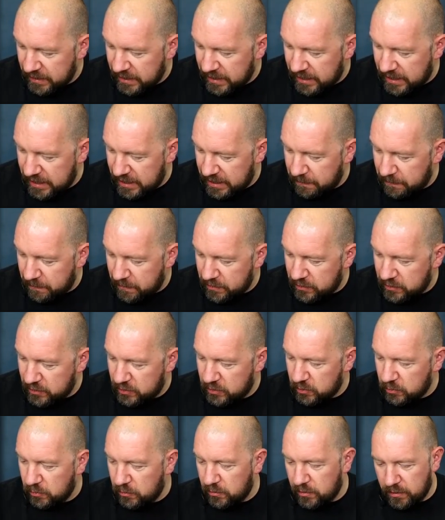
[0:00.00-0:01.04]
Um,
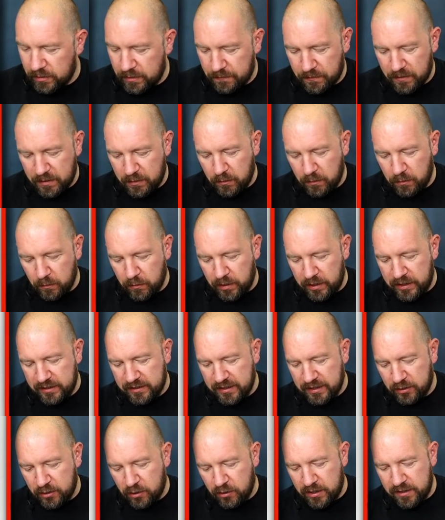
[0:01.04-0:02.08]
so what
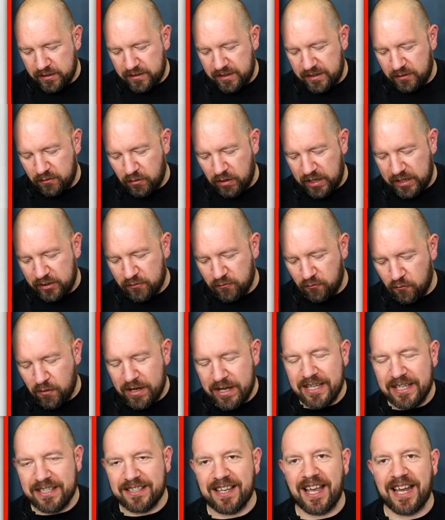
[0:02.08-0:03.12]
he's done is he's, he's
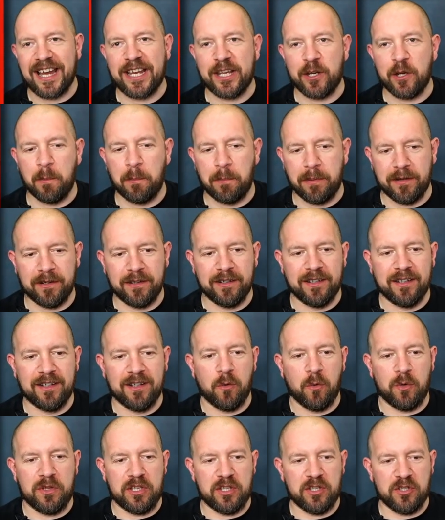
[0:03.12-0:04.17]
re-signed up
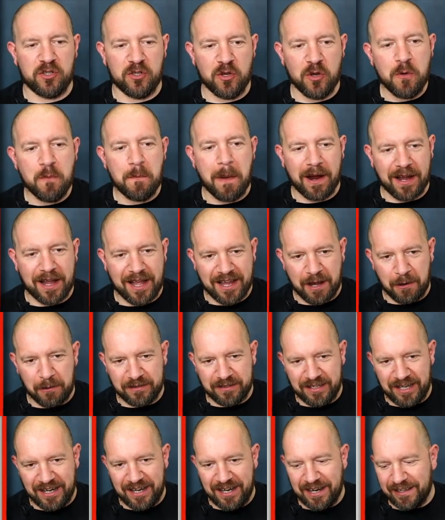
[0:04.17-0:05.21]
with his new bank account
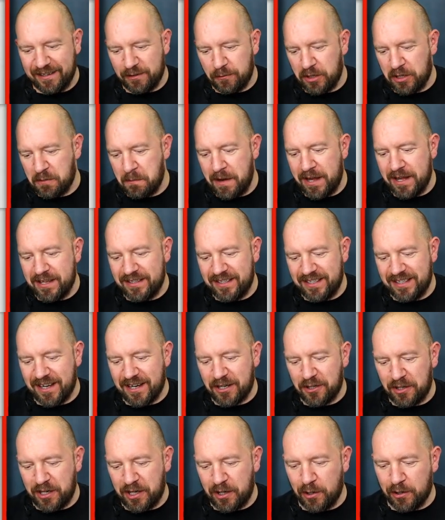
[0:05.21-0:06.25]
details, which means he's
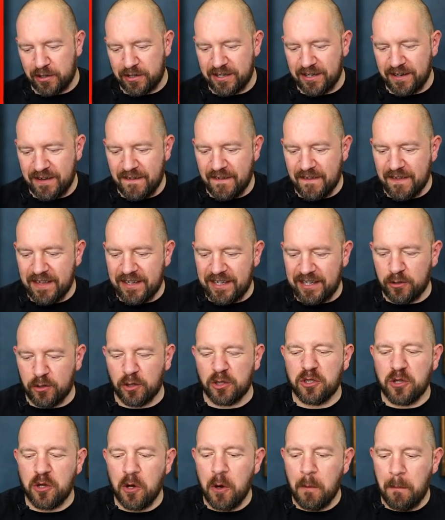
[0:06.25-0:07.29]
actually got he's
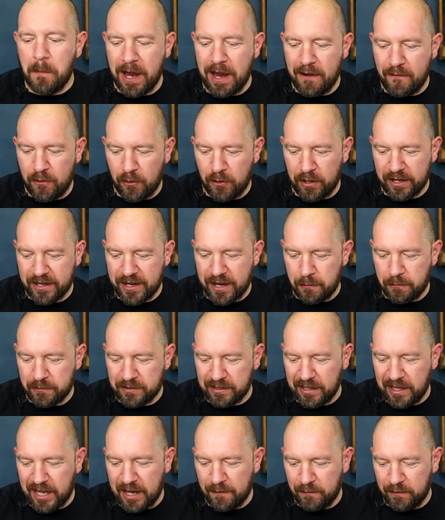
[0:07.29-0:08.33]
got two Patreon
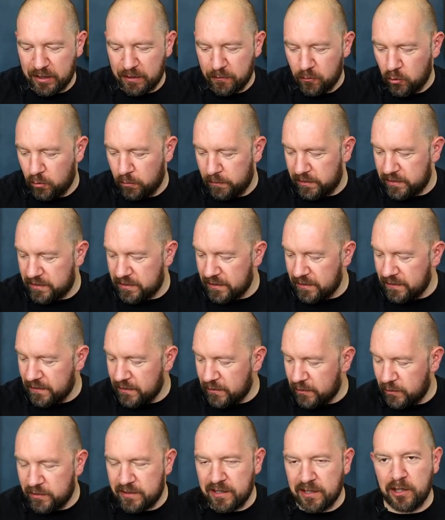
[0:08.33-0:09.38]
accounts live at the moment
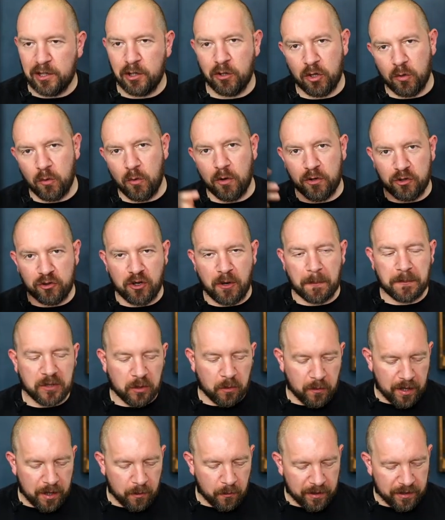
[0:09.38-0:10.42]
until the other one drops
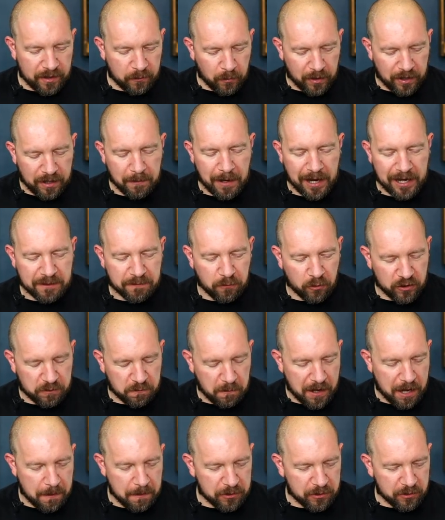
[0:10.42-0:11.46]
away when when next month's
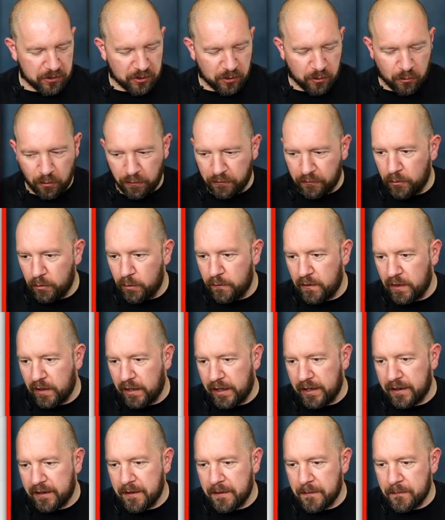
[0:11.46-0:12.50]
payment doesn't go through, if you
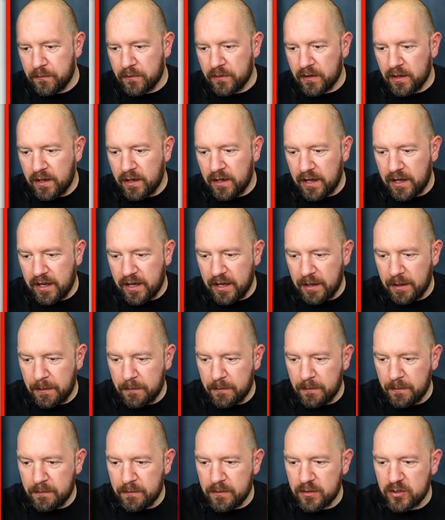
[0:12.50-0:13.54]
like.
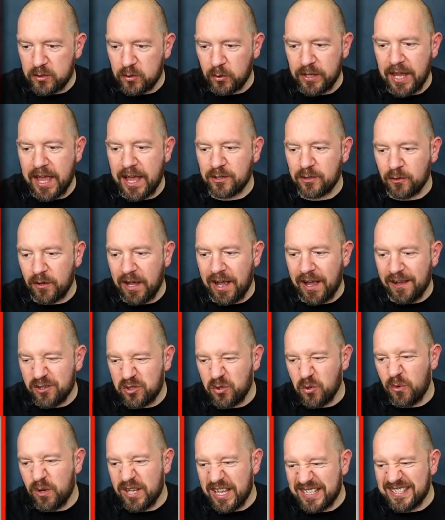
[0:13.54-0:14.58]
Um, so yeah, so
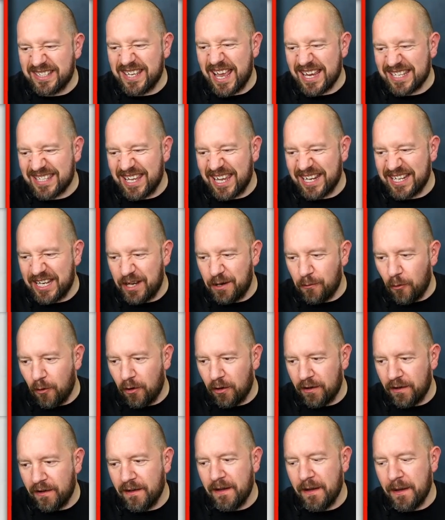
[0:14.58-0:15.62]
so it says
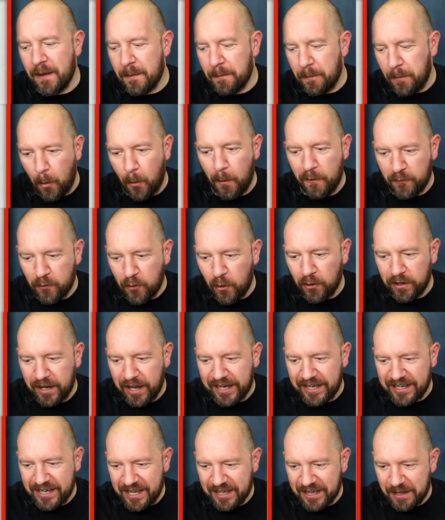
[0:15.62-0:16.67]
ninety-one, but we've got
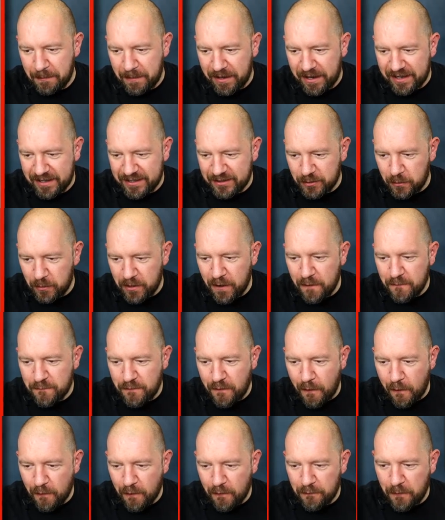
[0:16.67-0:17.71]
ninety at the minute, so we're not
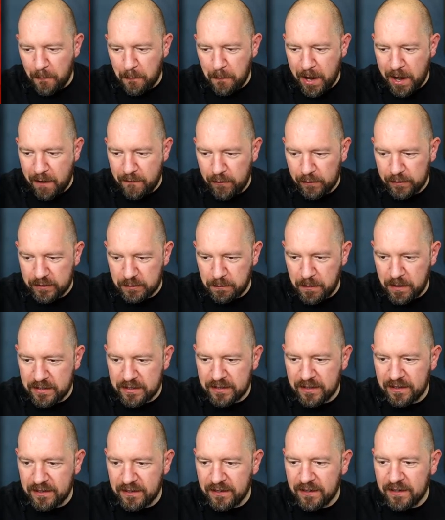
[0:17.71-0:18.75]
far off on Patreons,
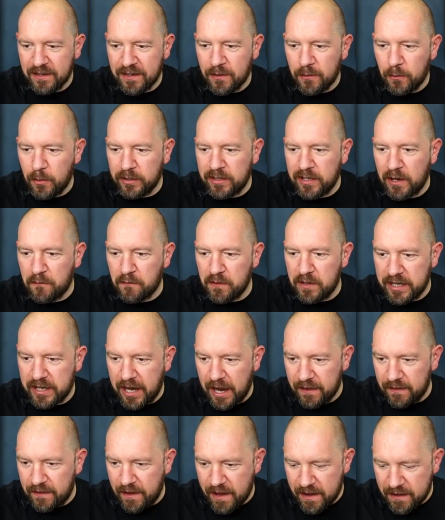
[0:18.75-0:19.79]
mate. We're definitely
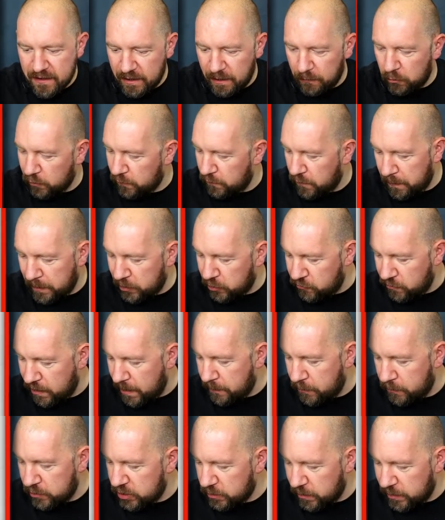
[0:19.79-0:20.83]
getting there. I'm looking for my dry
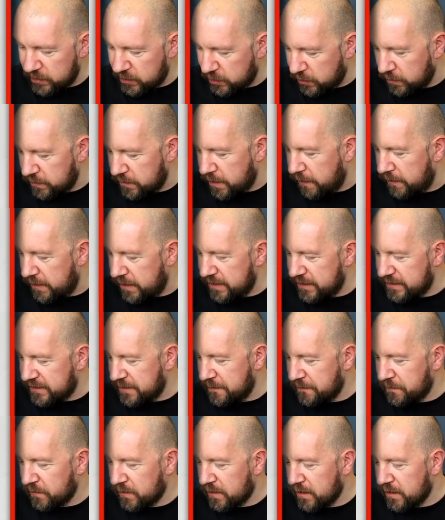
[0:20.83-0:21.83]
brush. Where's it gone? There it is.